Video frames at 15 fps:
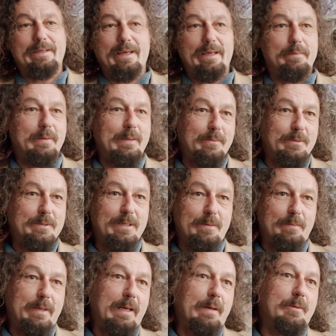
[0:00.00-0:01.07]
day people
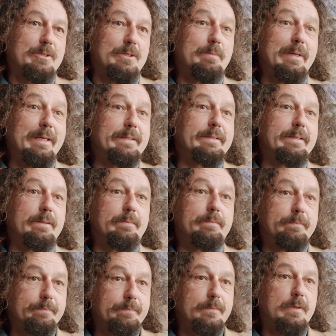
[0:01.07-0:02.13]
tell me how much it means to them
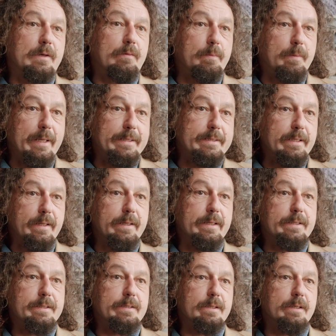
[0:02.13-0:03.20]
to have a place like this.